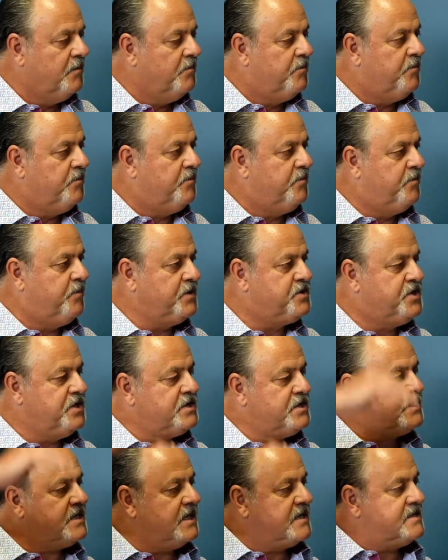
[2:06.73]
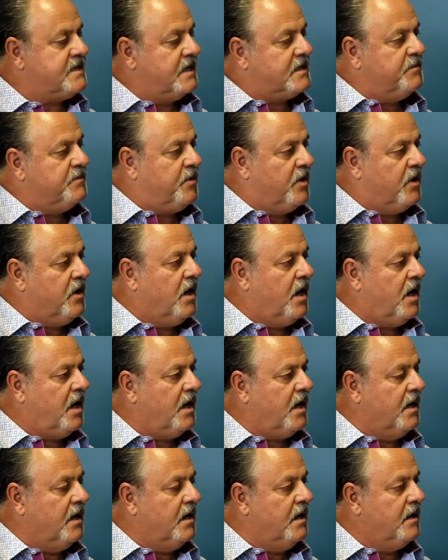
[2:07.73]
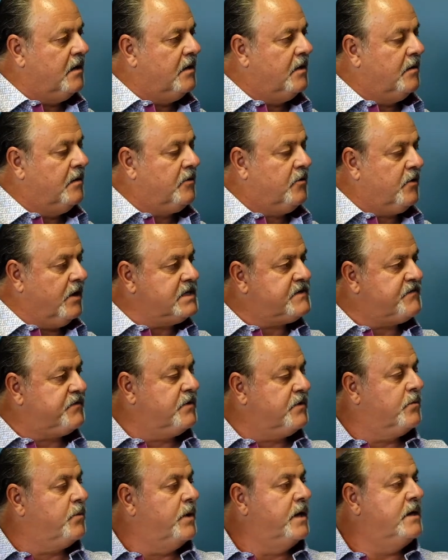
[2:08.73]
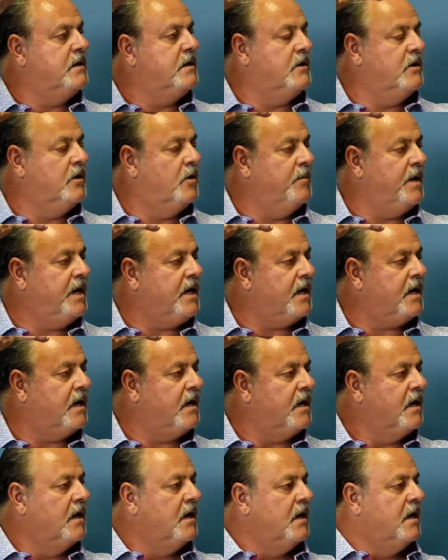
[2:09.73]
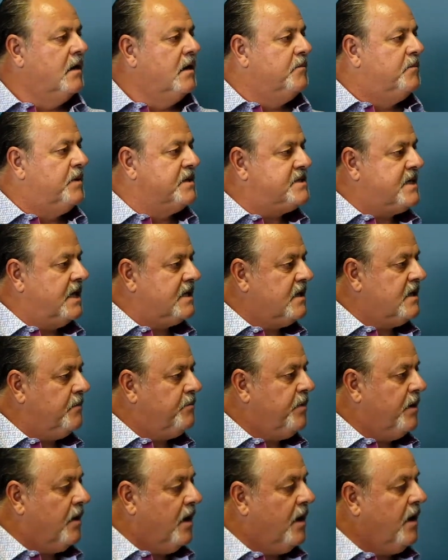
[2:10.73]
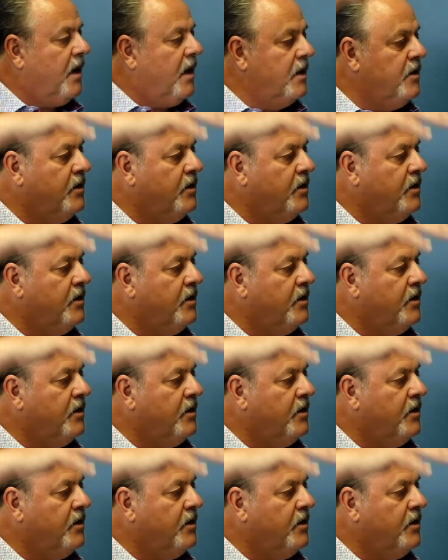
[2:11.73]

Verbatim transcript: yeah. But Jesus said, set the bar high. Mm-hmm. Grace for when you don't make it, mm-hmm. but set the bar high.